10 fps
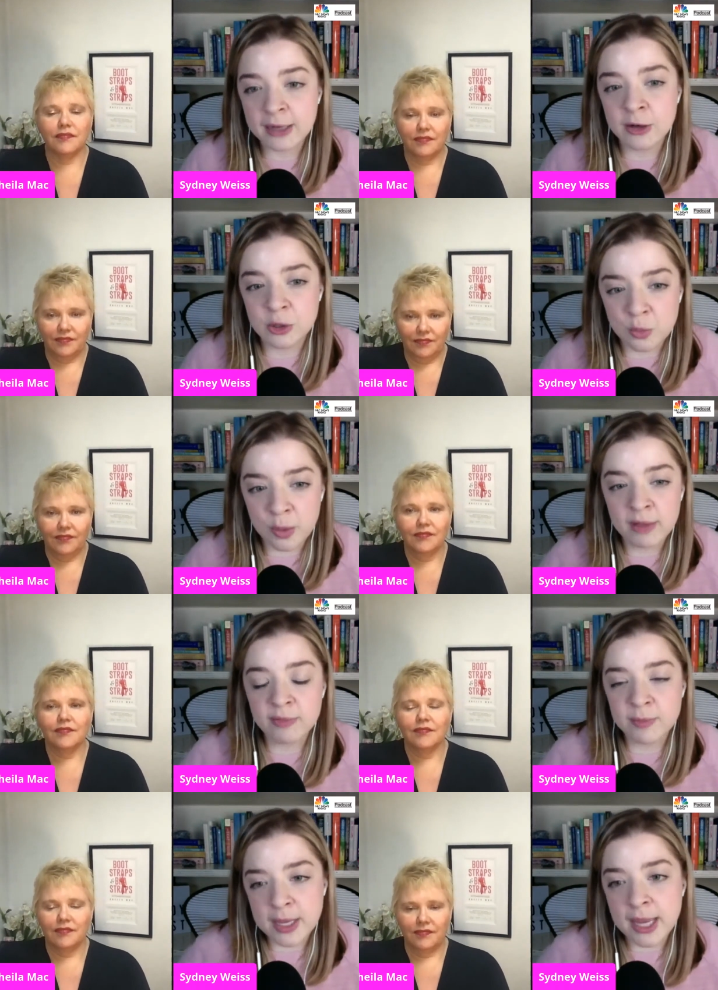Speaker 1: and a new way
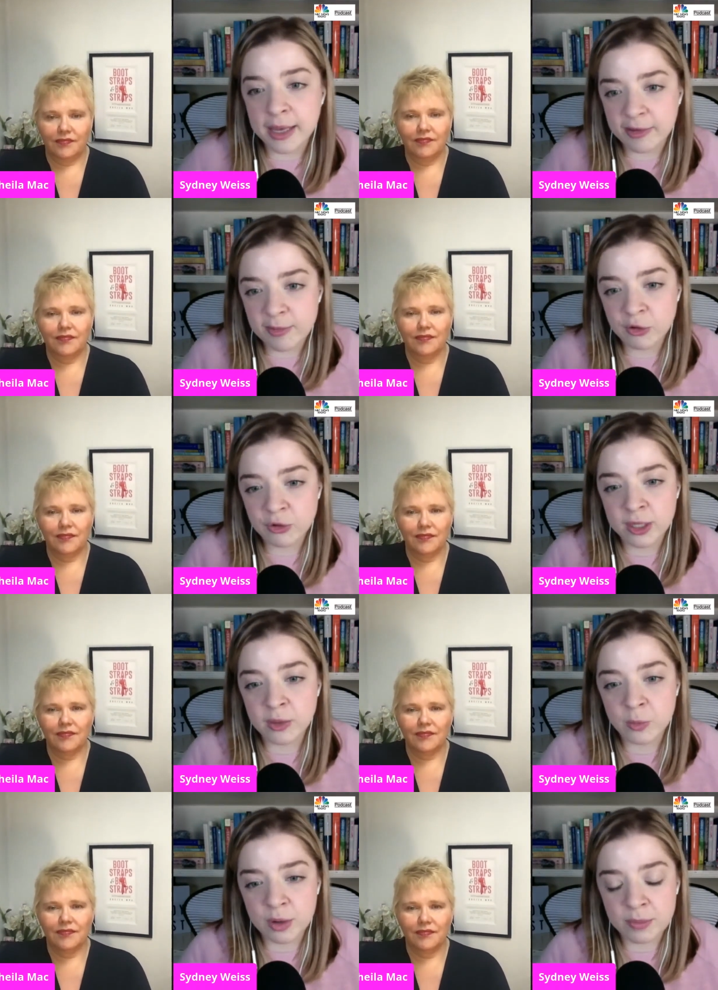of being, especially in
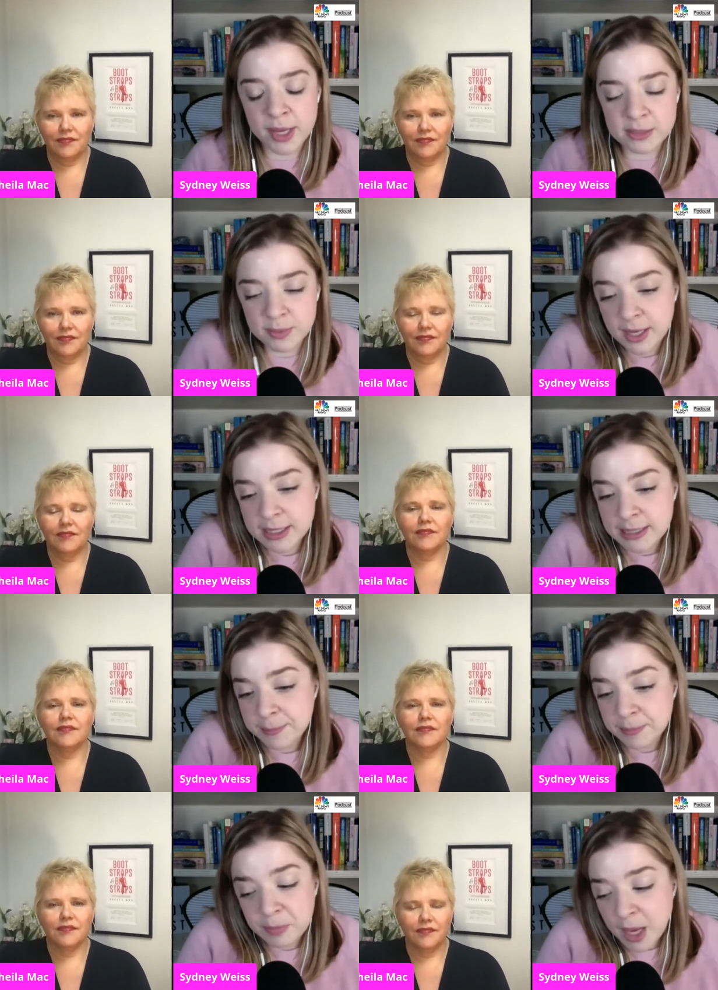the workplace, because
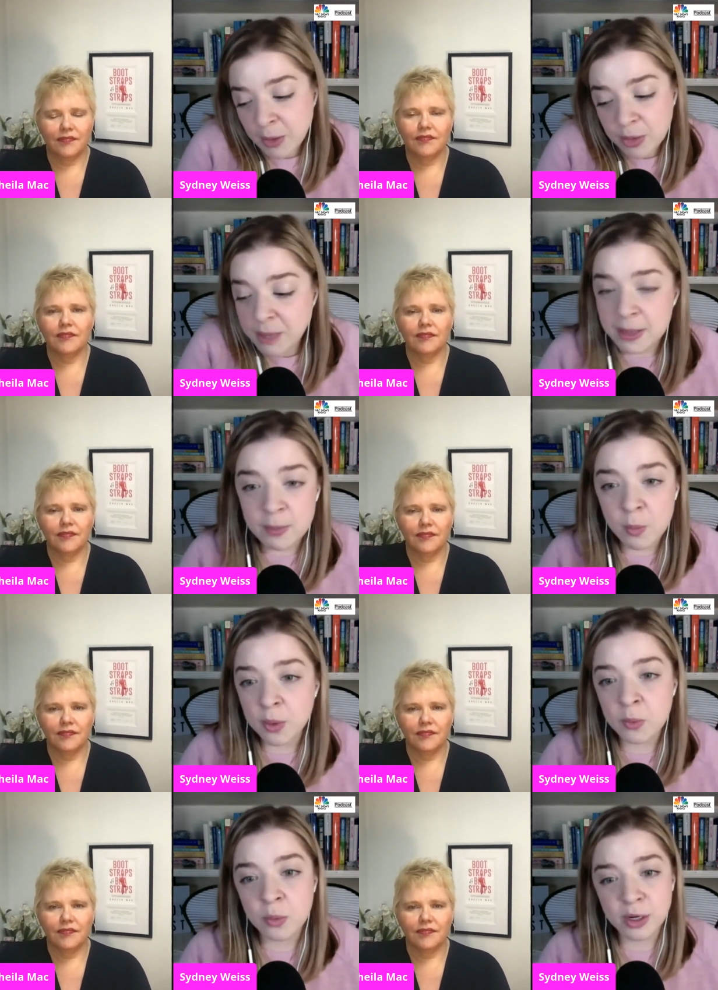I don't think people
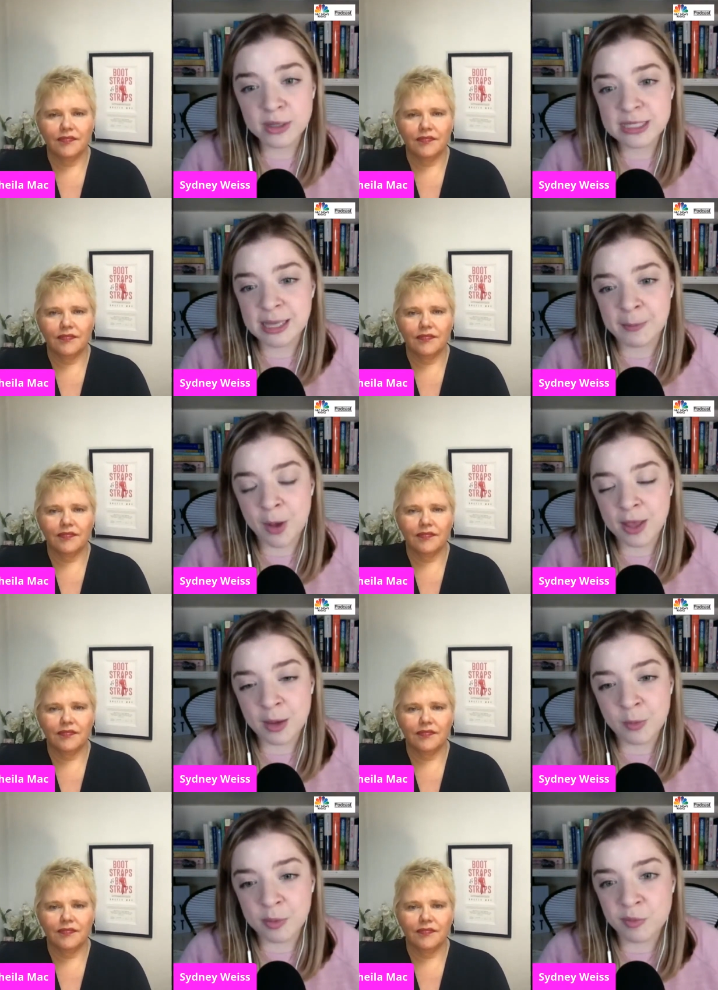want to work the same way
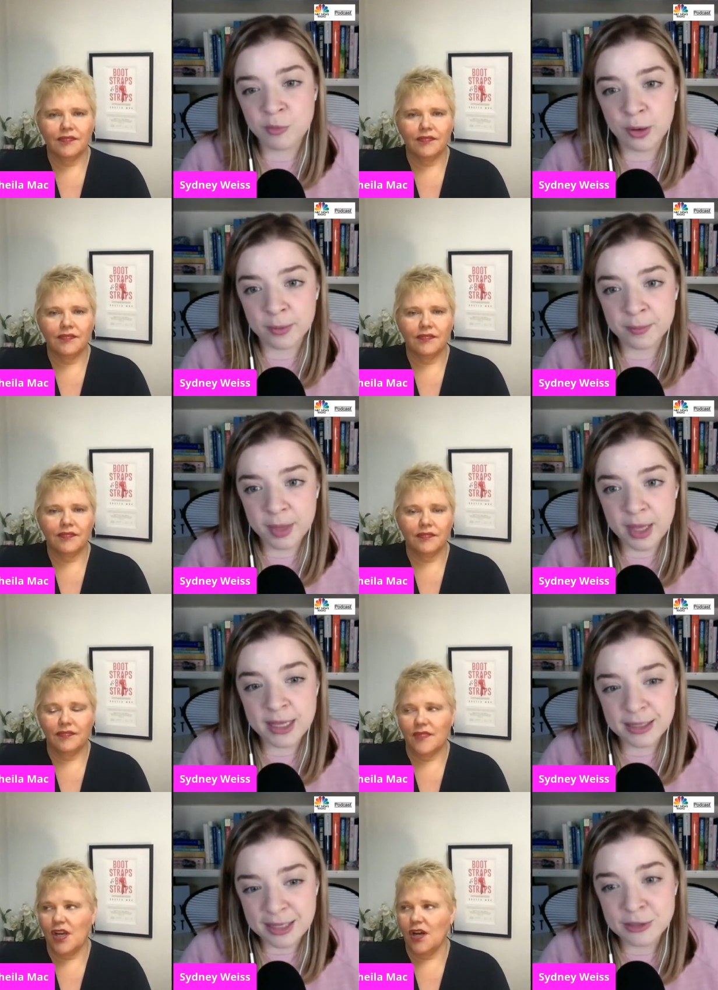they were before. I
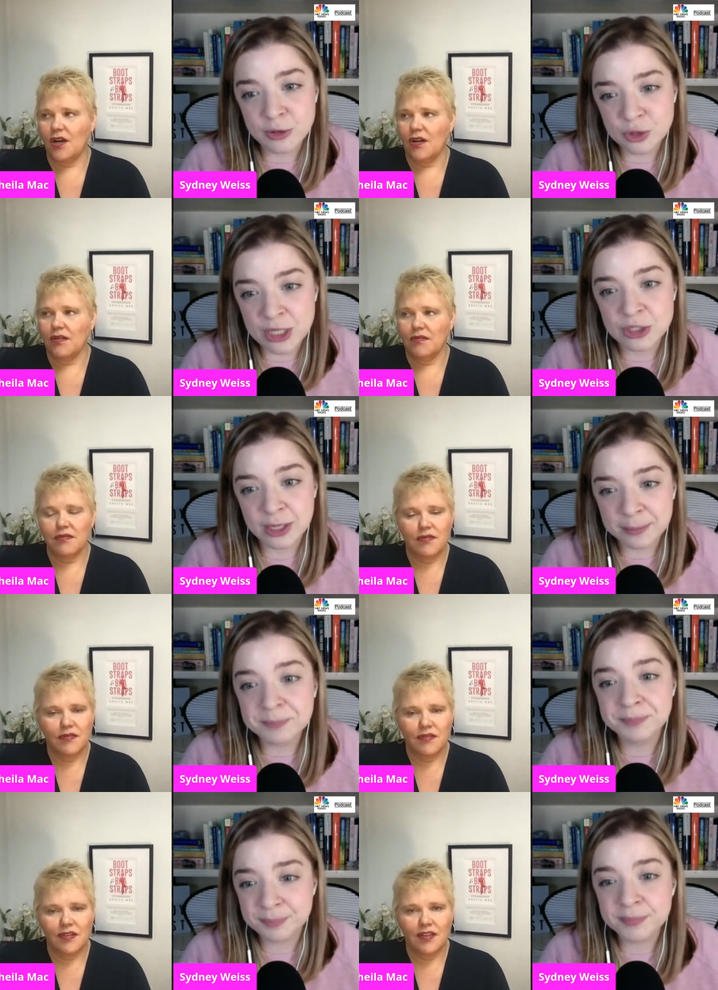
Speaker 2: think things are changing.
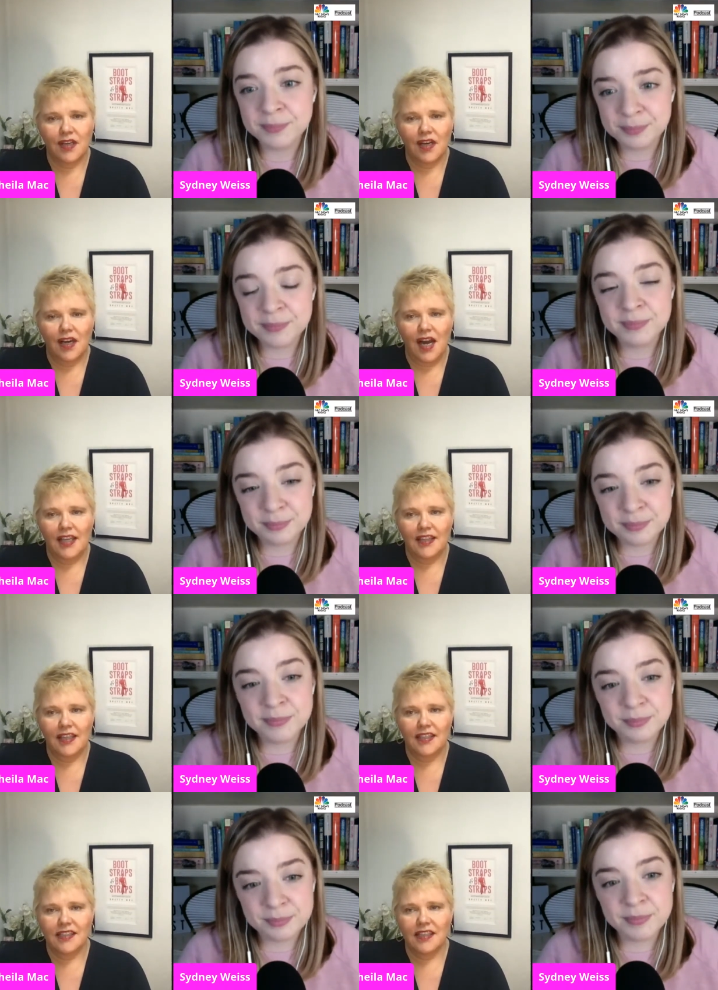I
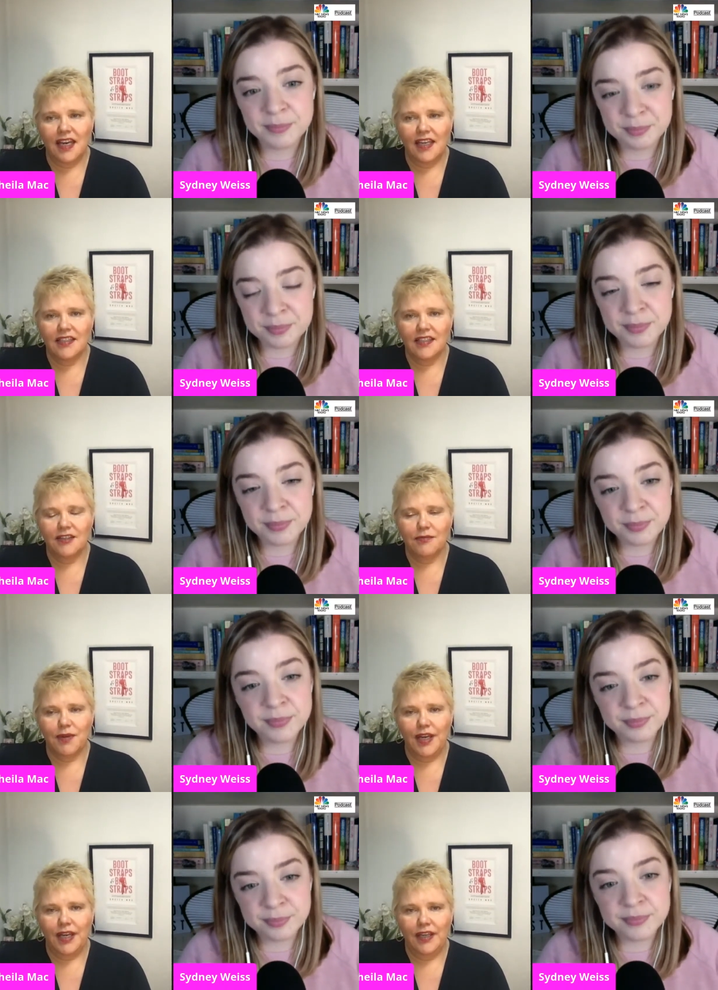think it's nice in a
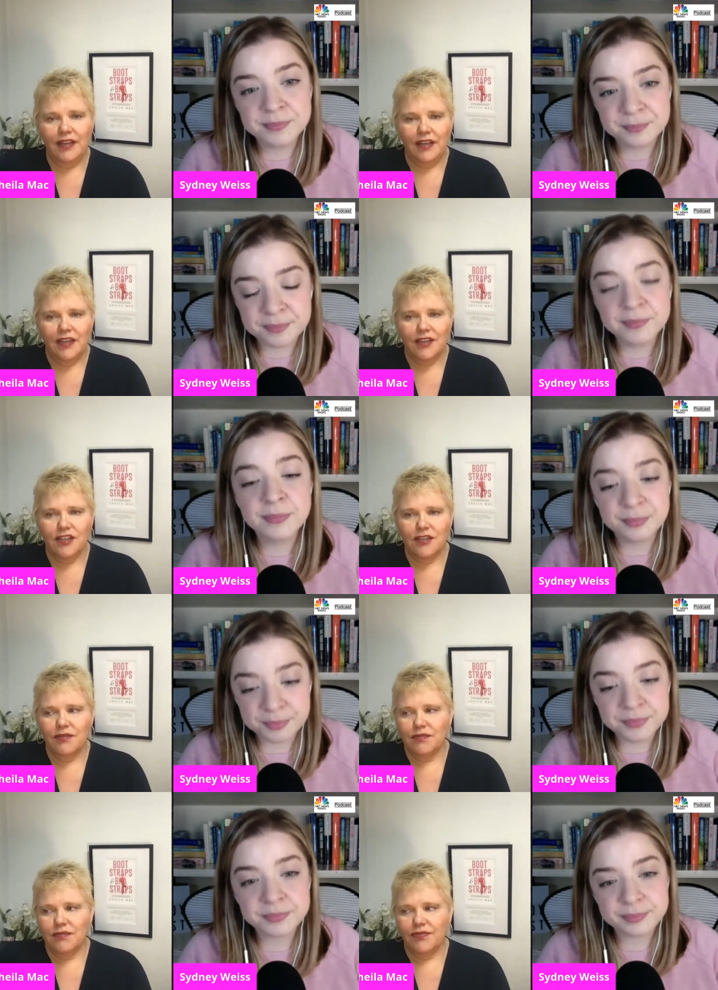way
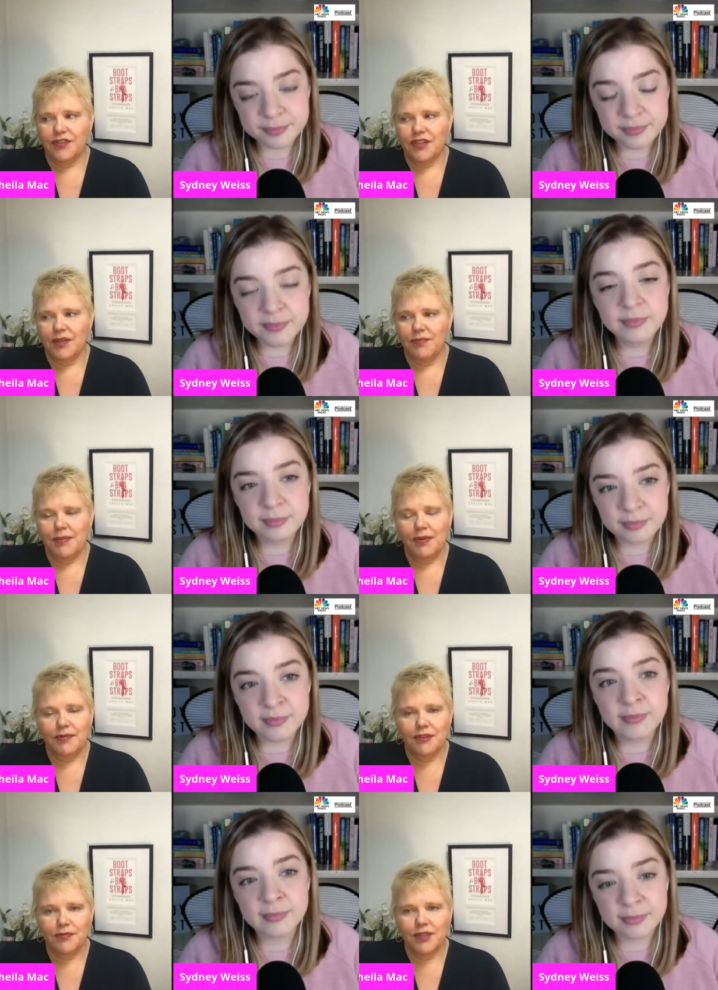to, for some people
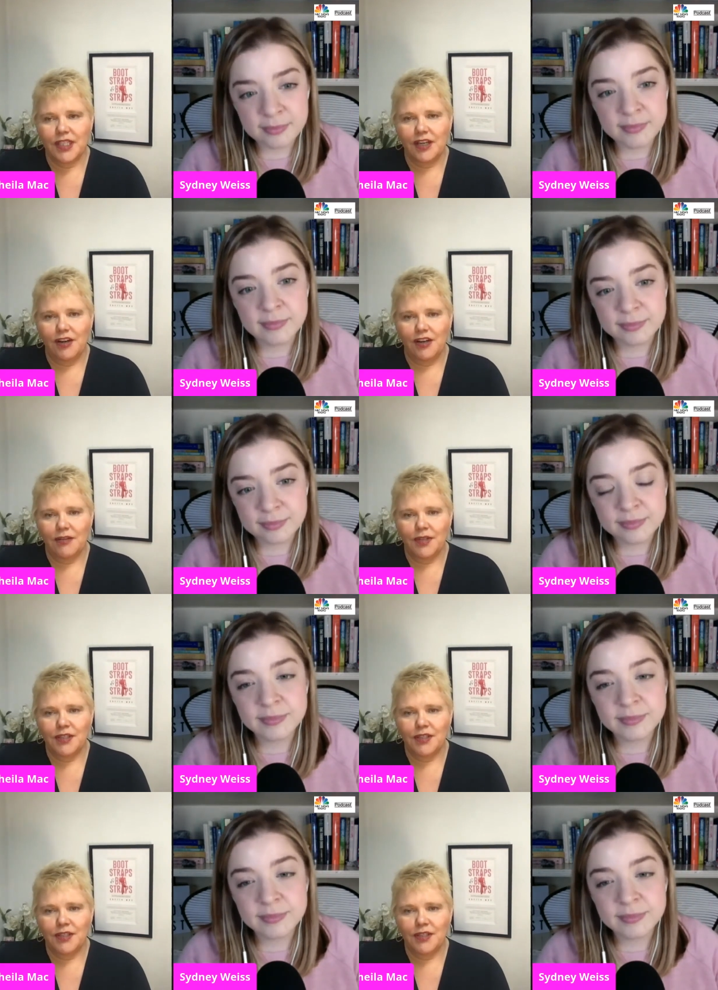it was really hard,